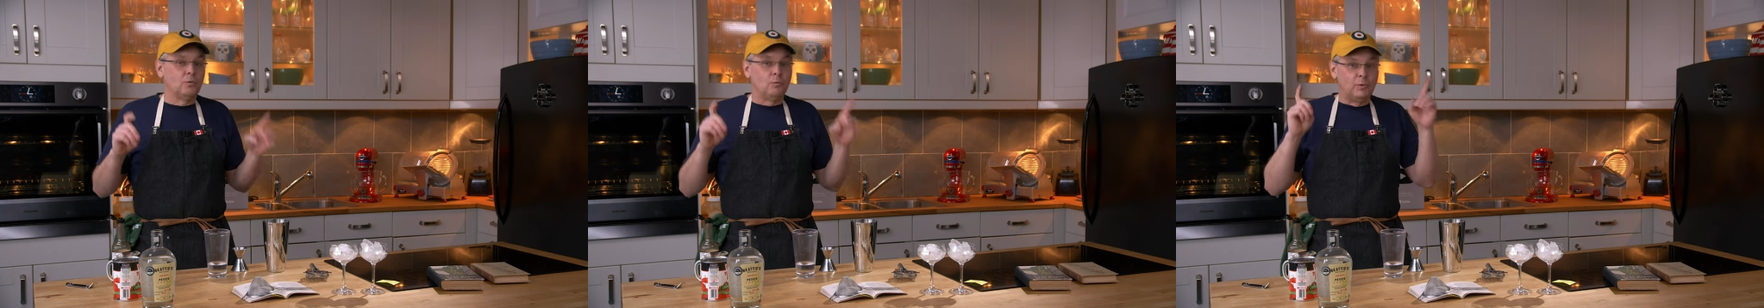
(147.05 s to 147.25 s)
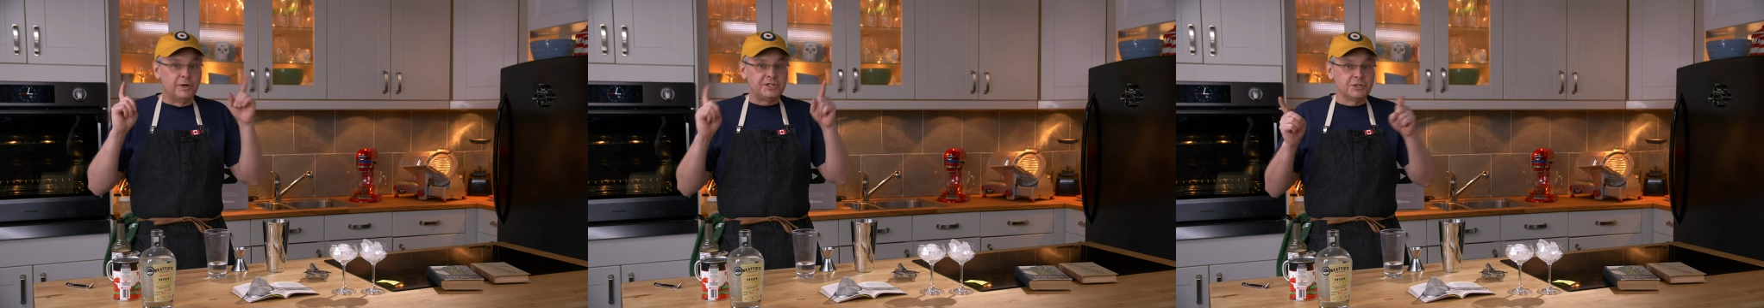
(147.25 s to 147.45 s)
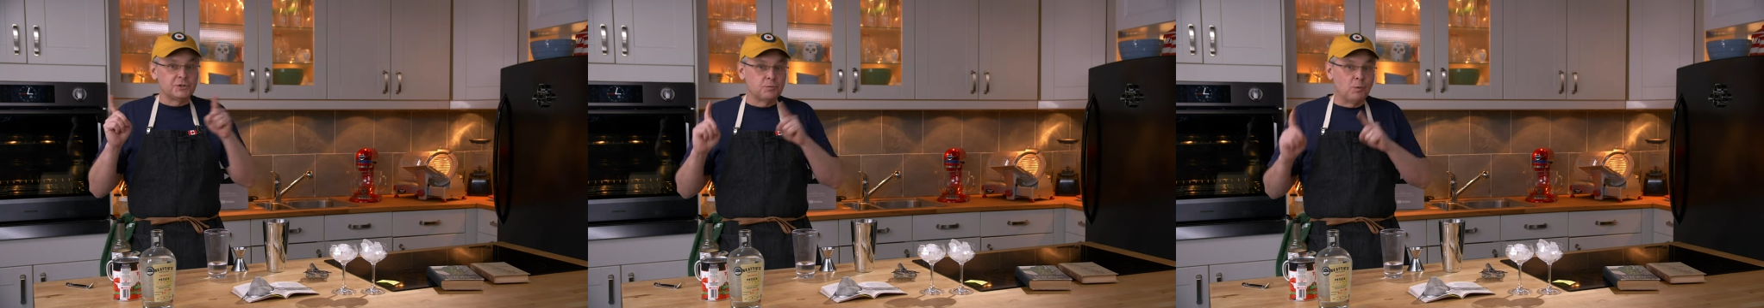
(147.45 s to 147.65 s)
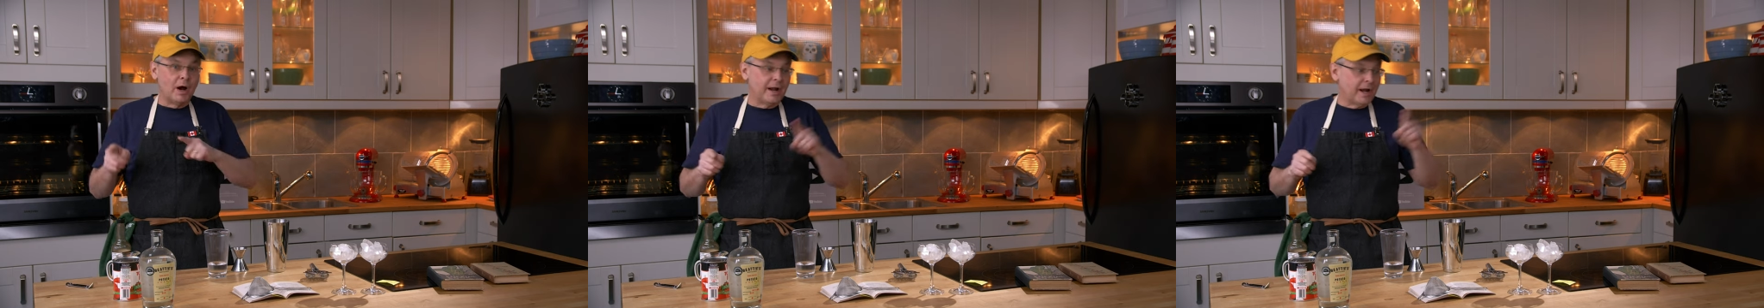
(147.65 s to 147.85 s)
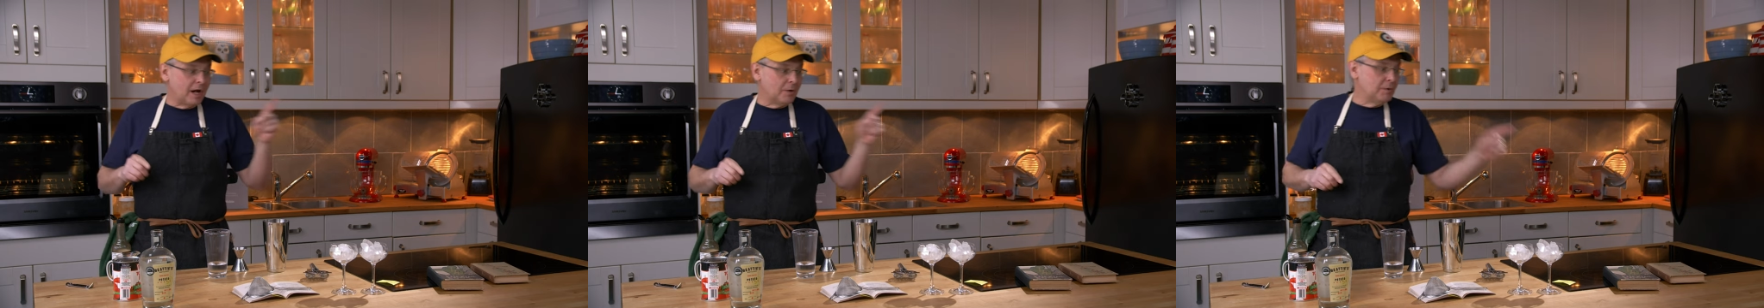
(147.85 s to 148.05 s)
which is
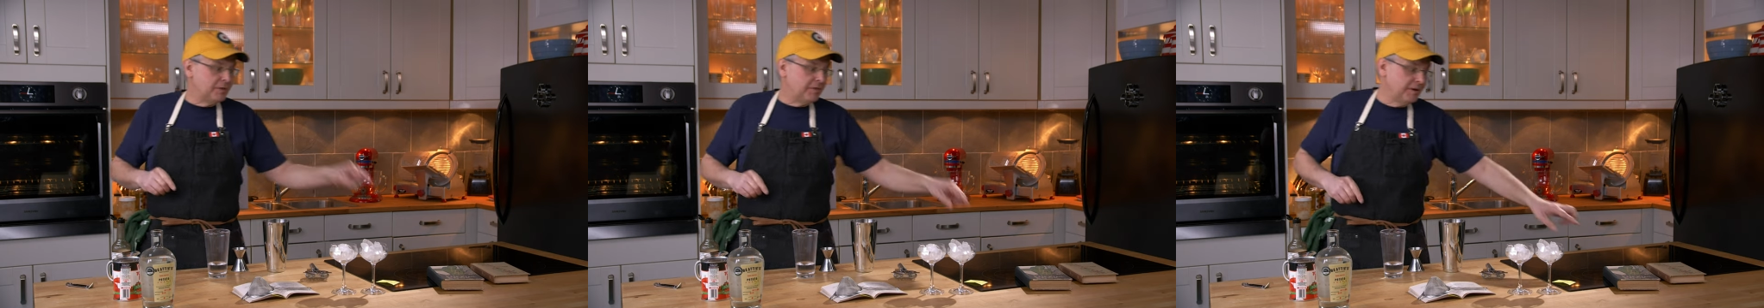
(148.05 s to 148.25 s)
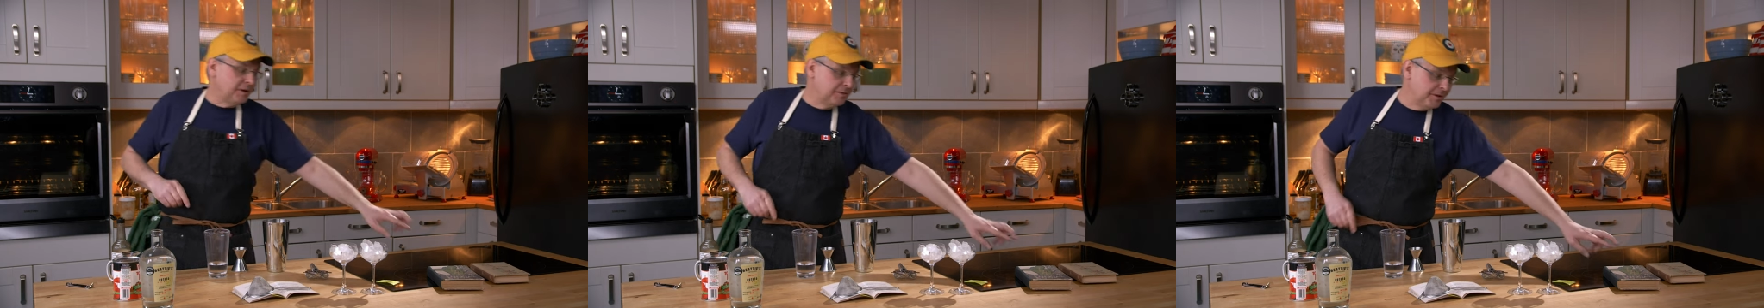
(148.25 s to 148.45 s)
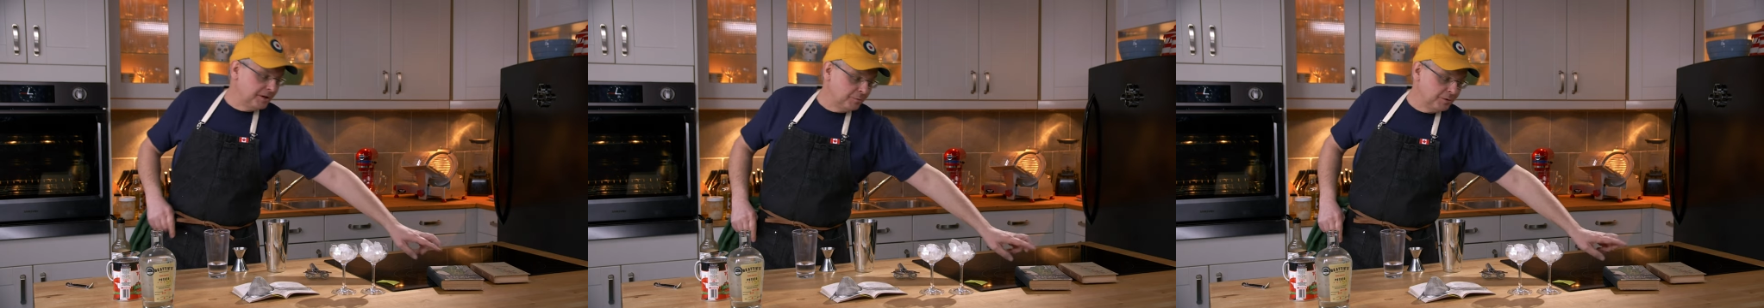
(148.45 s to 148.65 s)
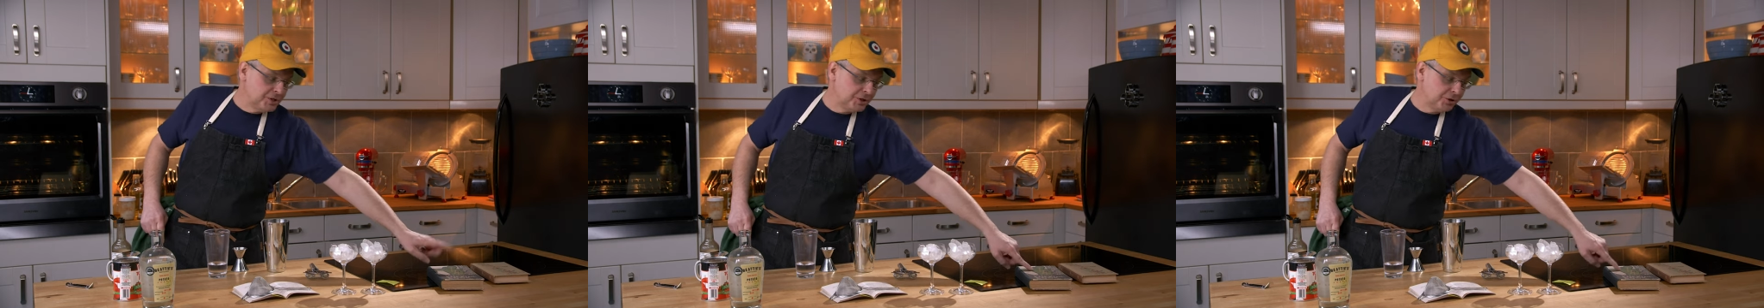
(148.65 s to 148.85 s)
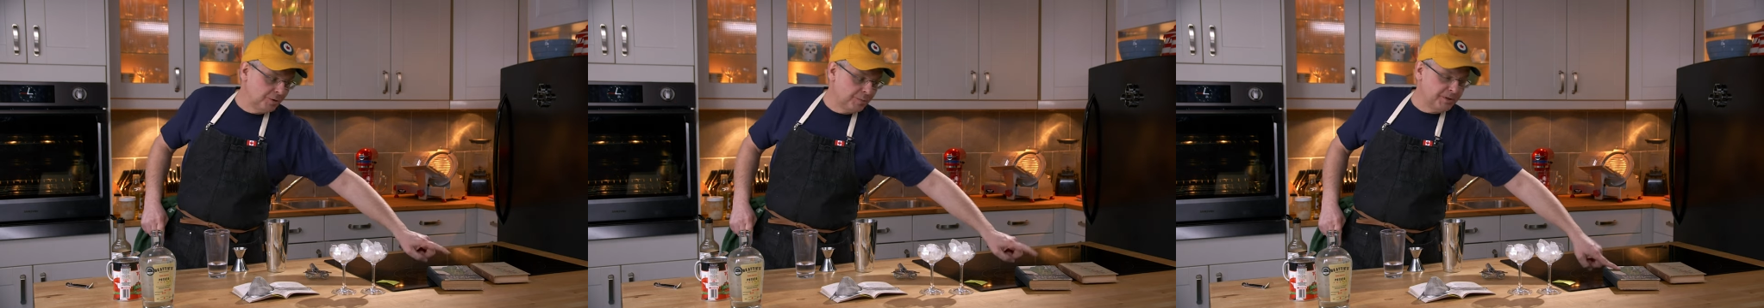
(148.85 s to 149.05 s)
why I would think that it would
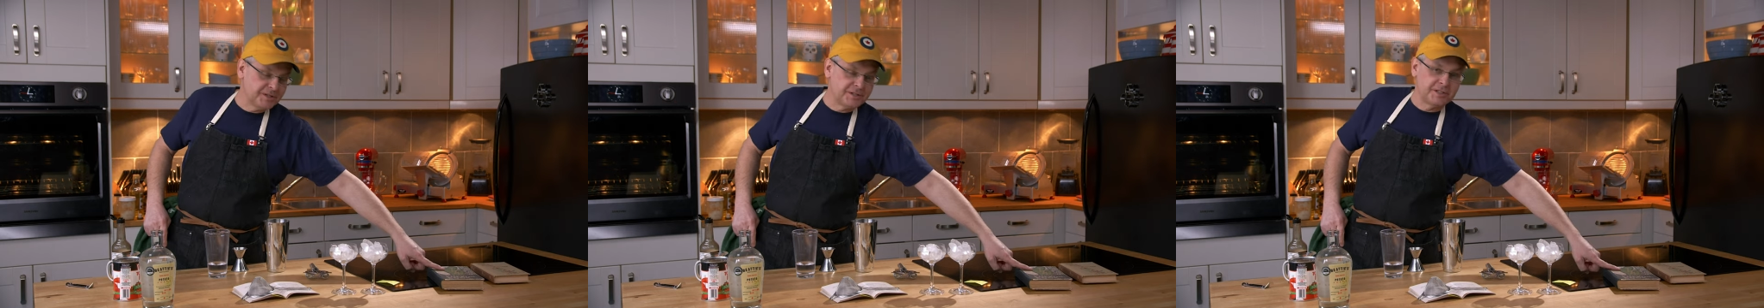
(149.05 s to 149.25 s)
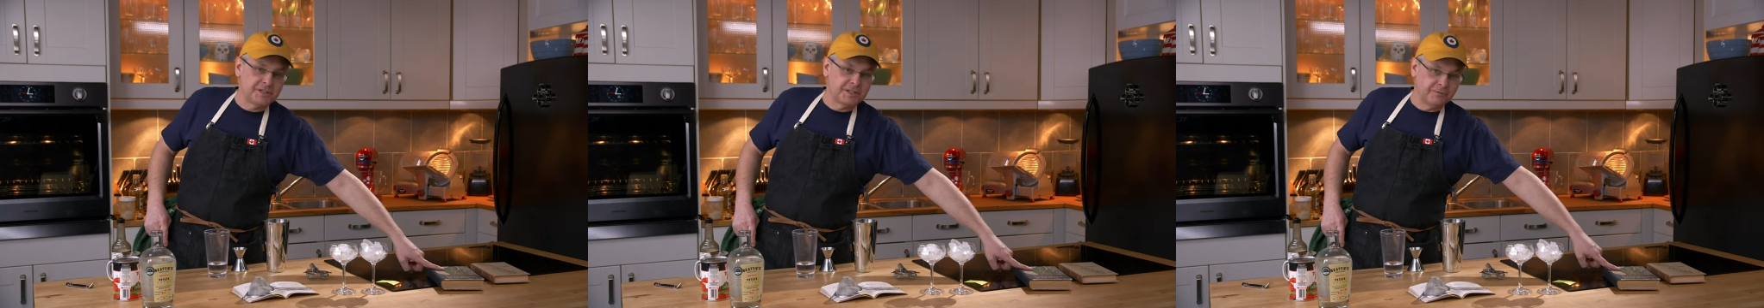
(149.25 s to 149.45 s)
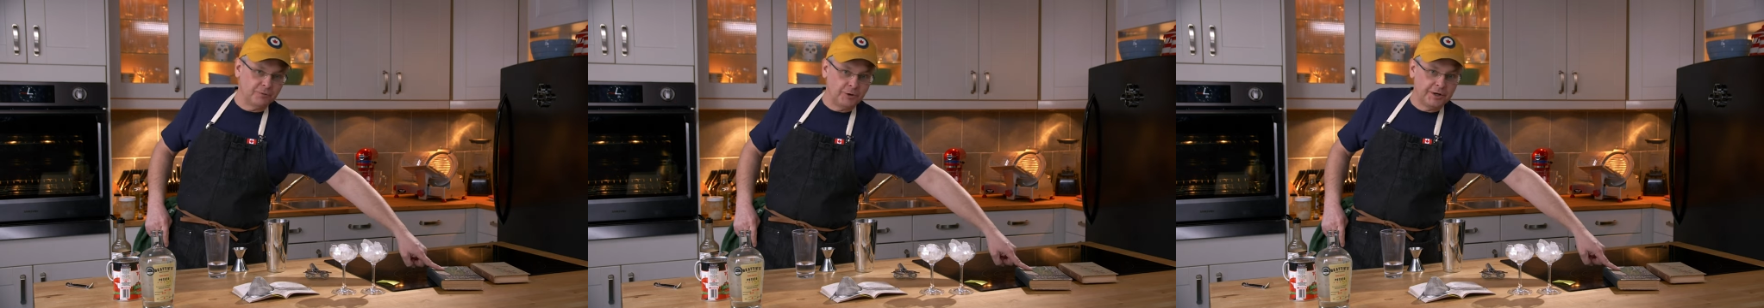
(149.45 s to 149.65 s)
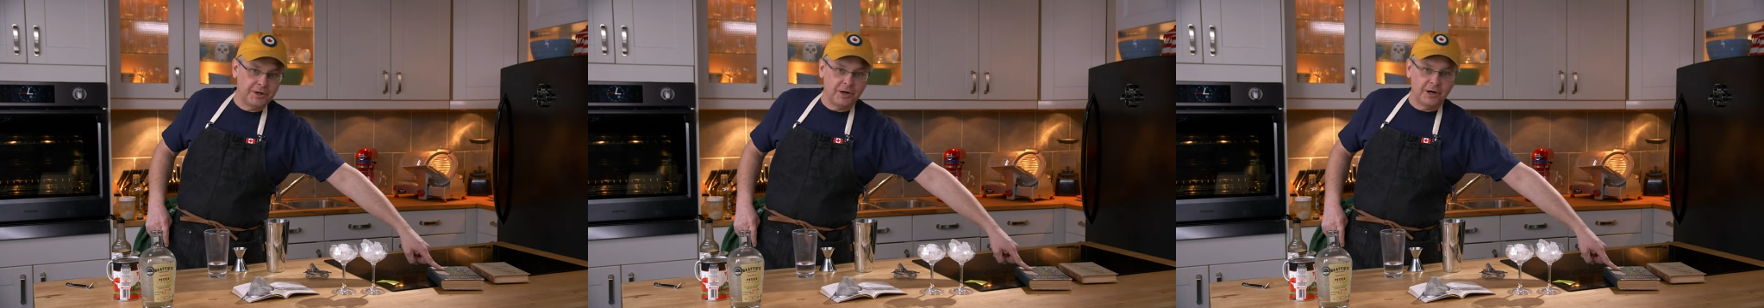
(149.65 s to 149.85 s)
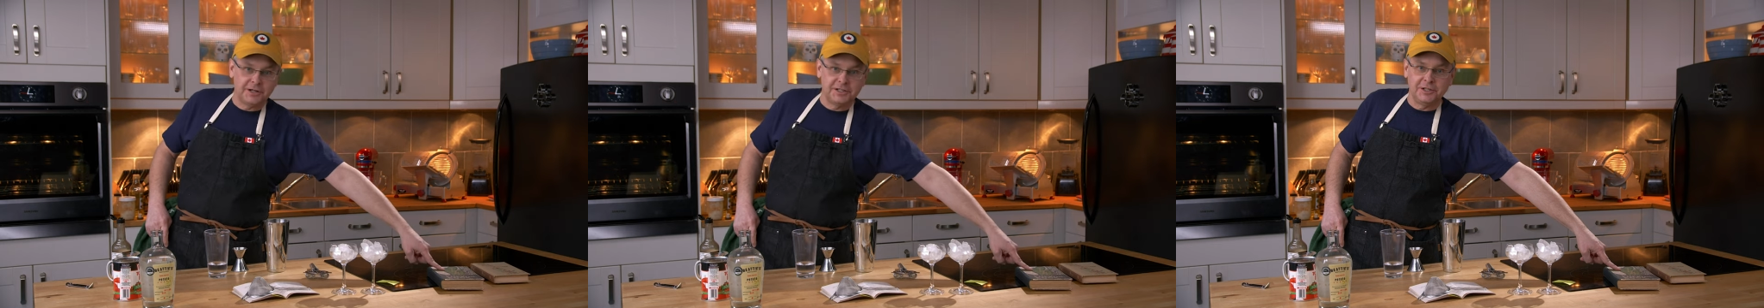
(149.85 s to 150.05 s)
show up in the Savoy
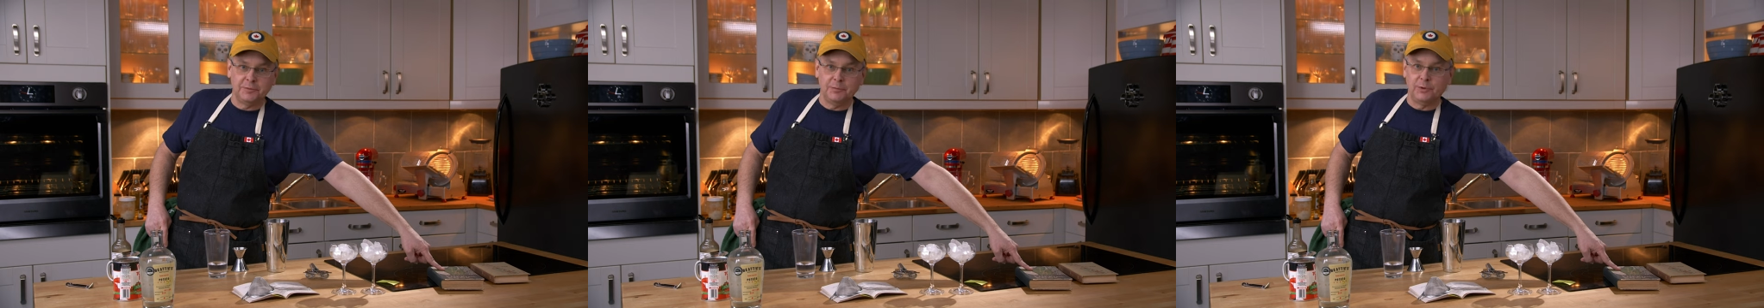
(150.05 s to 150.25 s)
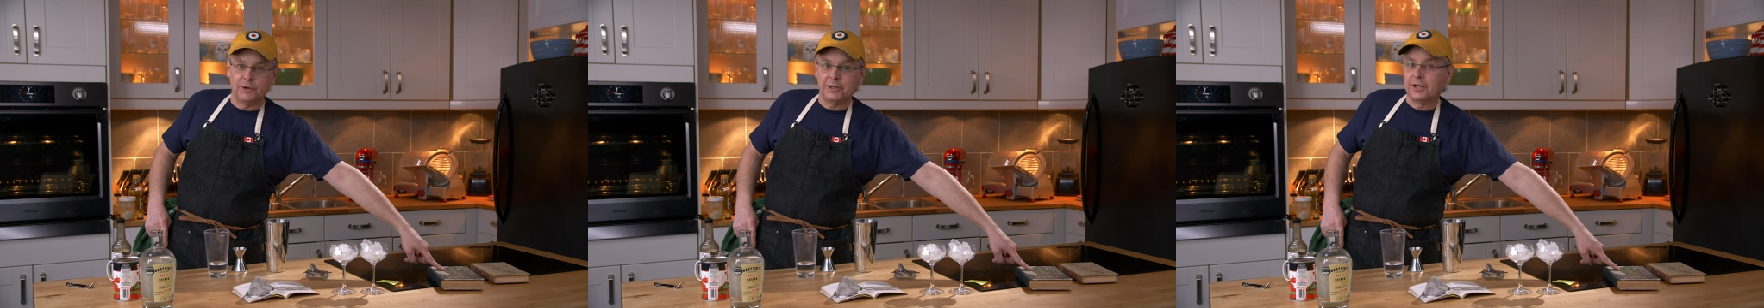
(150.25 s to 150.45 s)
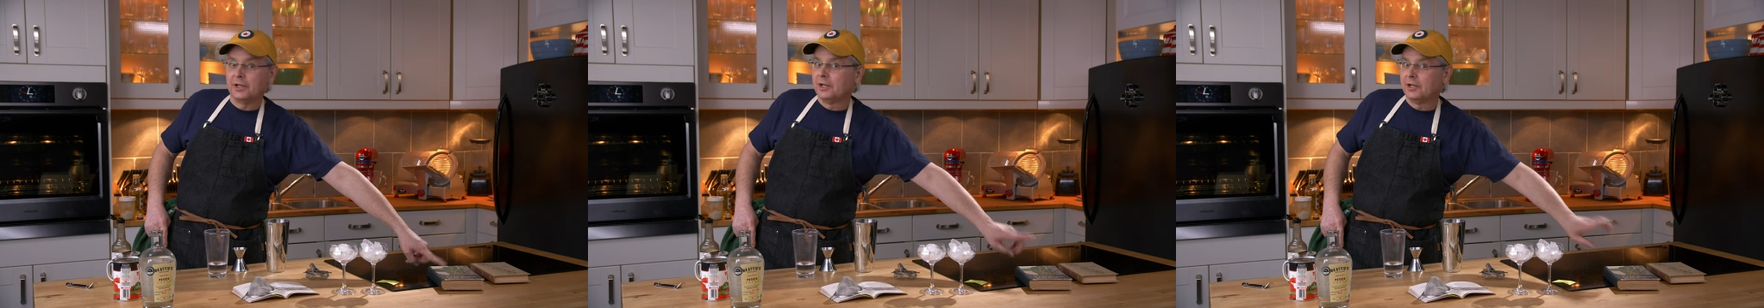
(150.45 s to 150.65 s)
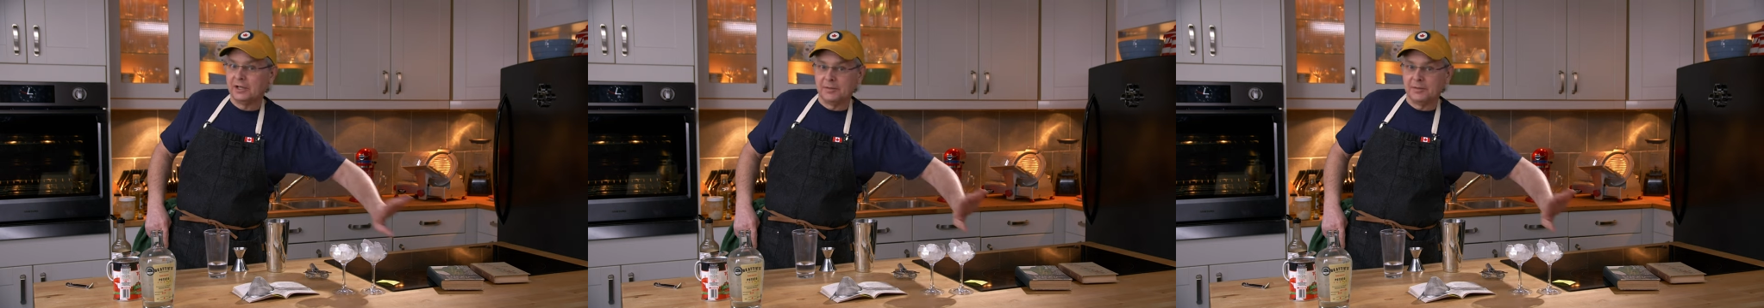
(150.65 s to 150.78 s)
Cocktail Book,